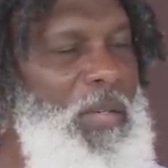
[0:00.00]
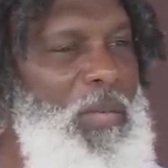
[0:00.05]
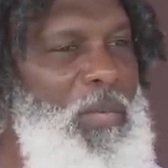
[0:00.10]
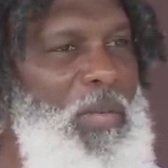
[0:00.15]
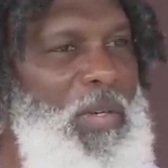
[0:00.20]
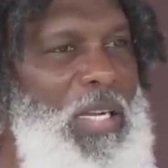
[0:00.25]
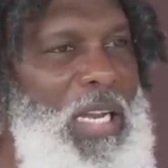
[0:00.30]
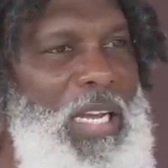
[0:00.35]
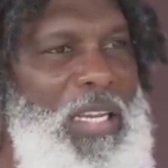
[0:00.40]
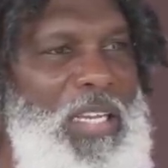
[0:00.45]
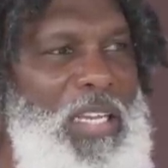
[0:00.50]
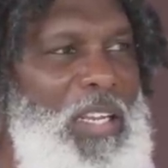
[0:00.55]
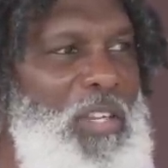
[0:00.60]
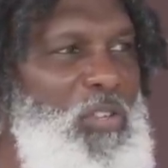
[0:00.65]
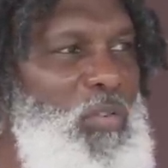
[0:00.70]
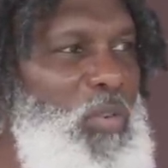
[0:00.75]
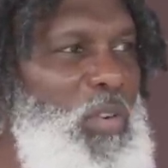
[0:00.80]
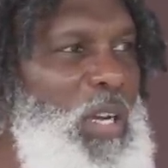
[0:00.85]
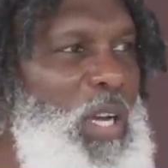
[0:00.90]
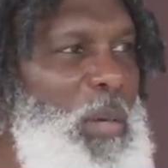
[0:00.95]
Well, I get
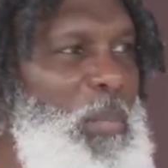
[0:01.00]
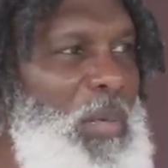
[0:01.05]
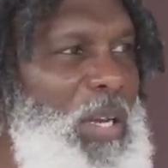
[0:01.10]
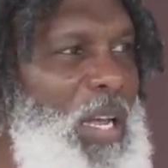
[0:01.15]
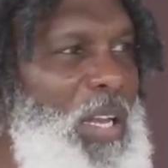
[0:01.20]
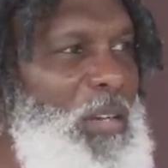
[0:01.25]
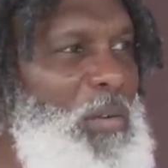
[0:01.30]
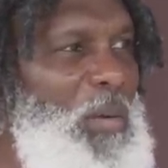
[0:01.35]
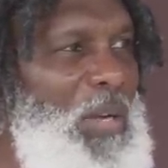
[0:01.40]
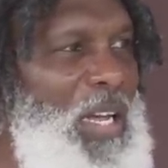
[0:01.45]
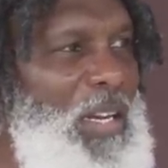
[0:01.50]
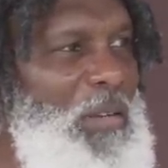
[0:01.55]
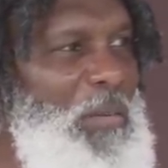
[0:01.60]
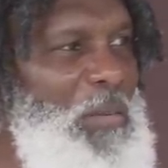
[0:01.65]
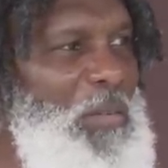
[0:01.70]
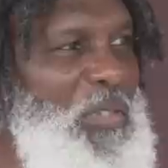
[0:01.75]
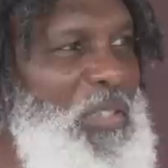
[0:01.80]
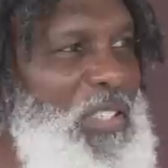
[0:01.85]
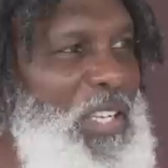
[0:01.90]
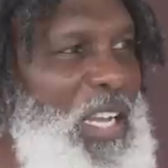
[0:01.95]
it trimmed. I
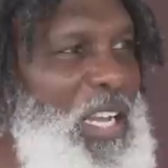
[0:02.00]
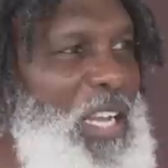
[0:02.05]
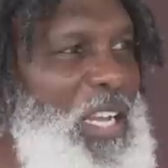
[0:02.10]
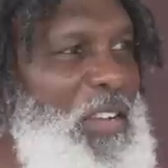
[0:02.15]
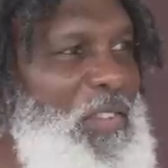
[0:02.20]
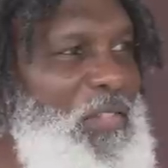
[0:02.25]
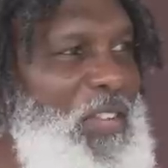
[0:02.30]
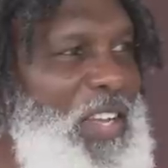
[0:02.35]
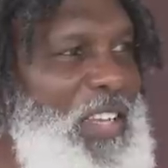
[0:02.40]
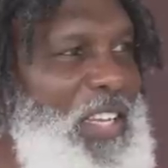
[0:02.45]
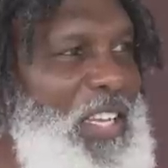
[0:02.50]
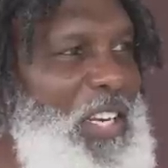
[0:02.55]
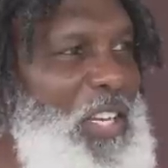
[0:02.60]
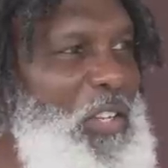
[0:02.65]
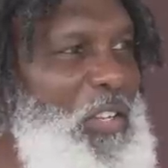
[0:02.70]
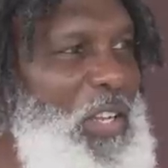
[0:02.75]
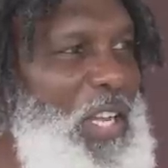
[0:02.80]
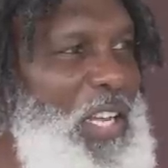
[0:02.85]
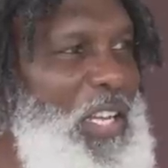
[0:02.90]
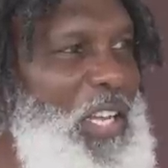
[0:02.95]
don't shave. I get
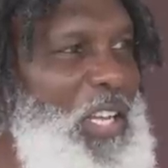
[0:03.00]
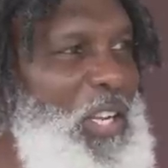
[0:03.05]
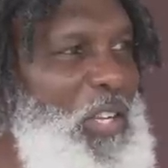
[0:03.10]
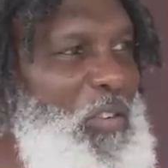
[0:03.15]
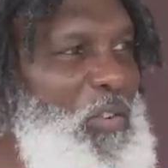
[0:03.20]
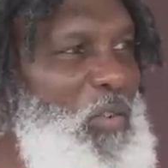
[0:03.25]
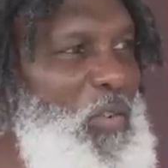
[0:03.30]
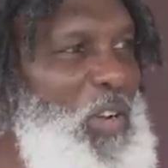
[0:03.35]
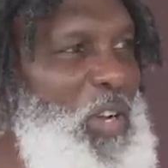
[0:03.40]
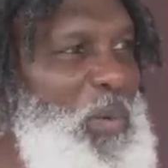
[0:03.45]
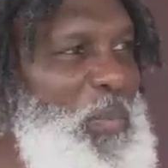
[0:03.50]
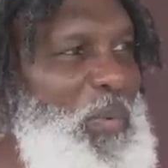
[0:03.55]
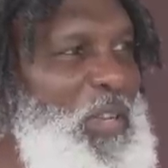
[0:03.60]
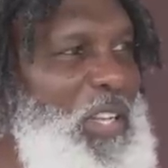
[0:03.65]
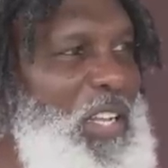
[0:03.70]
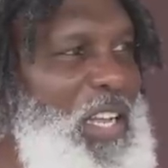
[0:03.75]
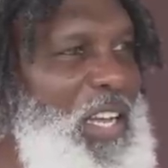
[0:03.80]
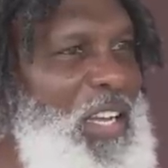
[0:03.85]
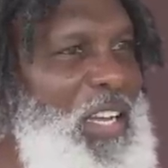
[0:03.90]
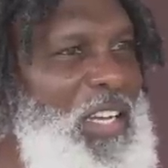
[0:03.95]
it trimmed.
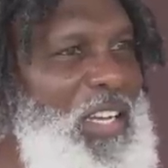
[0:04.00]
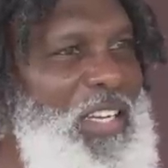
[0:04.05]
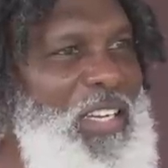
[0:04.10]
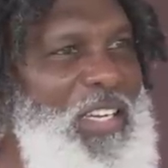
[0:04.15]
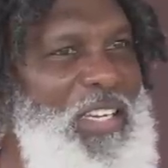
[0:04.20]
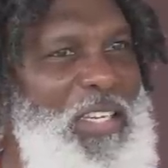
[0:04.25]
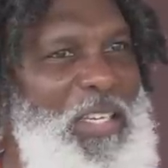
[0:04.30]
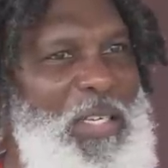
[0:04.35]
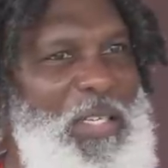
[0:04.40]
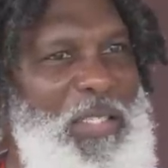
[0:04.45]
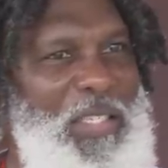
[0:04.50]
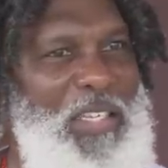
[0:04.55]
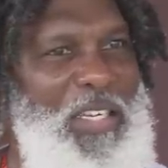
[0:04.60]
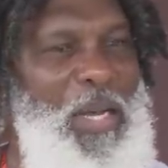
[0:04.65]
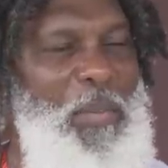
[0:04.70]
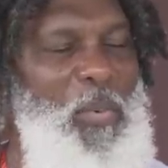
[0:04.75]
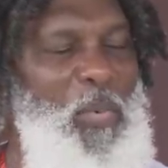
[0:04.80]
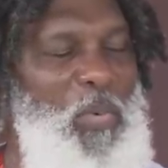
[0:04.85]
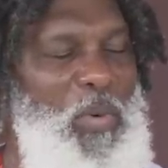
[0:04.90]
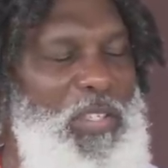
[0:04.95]
Yeah, a
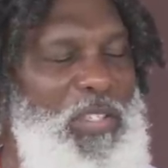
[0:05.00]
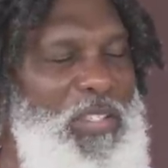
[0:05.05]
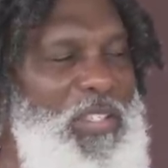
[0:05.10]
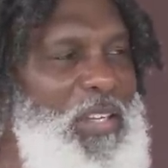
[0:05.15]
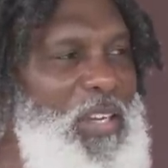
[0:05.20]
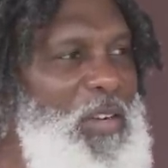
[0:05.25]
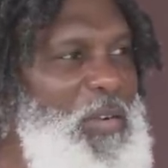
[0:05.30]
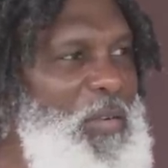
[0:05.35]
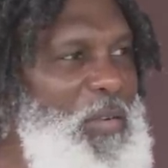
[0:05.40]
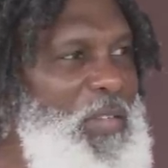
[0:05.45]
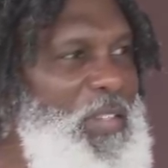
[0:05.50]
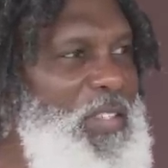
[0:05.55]
couple weeks ago.